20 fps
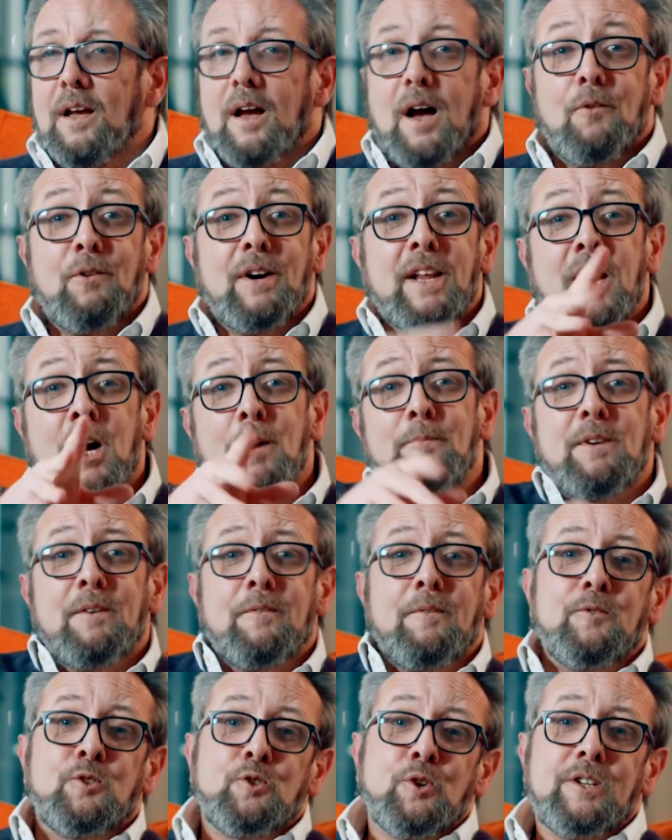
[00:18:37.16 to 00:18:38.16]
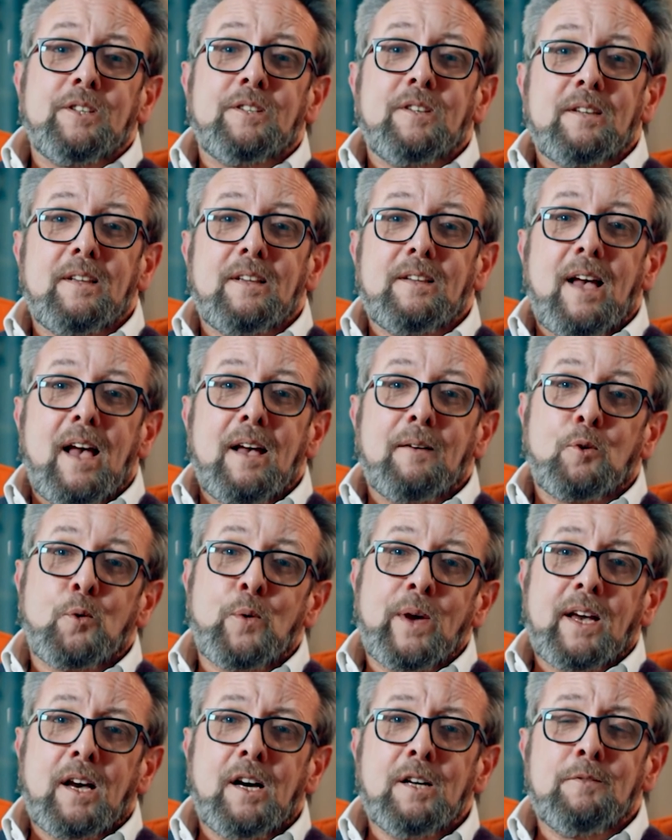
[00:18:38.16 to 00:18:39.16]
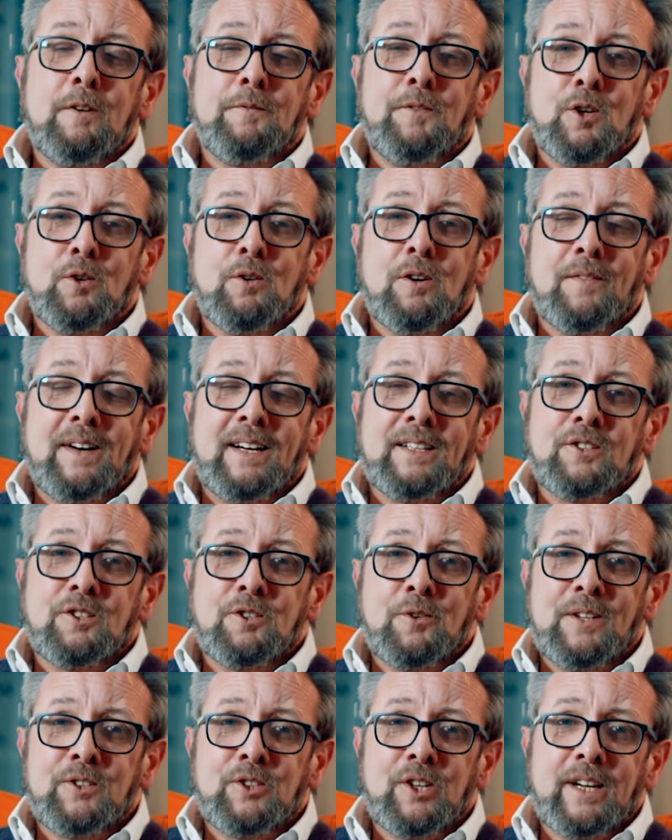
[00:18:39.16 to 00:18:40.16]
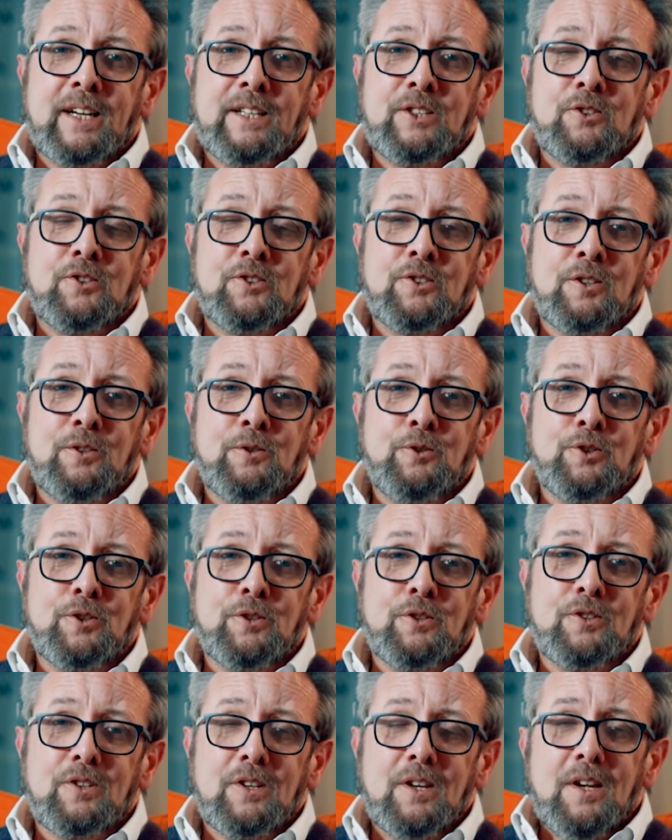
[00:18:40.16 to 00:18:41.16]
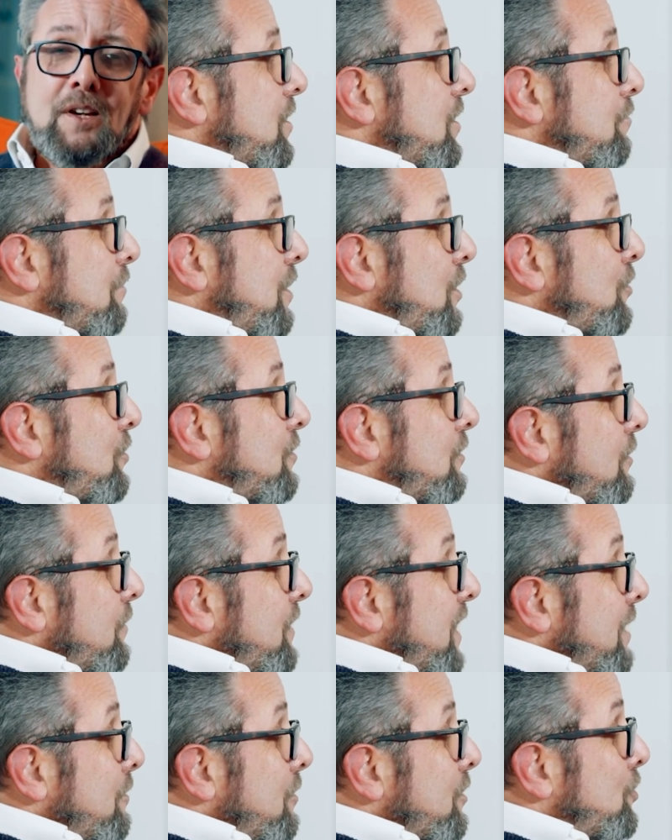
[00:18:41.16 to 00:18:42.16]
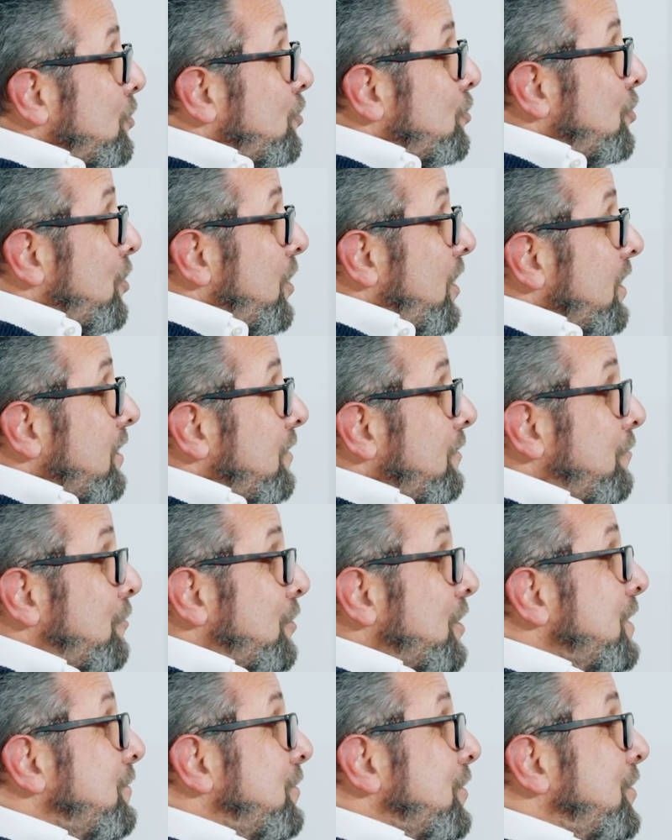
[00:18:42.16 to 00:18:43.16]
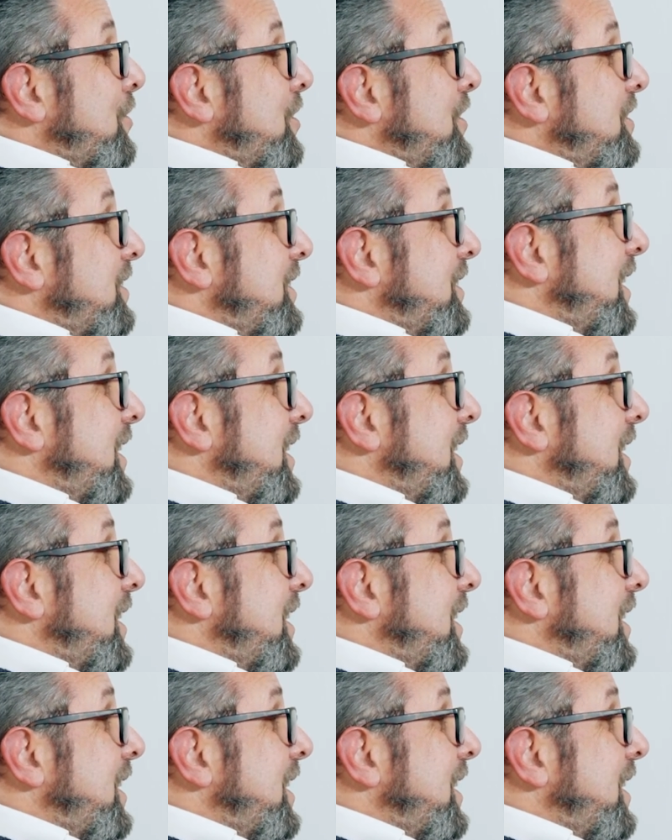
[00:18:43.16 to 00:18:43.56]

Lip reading: I really hope you've enjoyed a quick overview of our two education solutions. Both are available to try, free for 30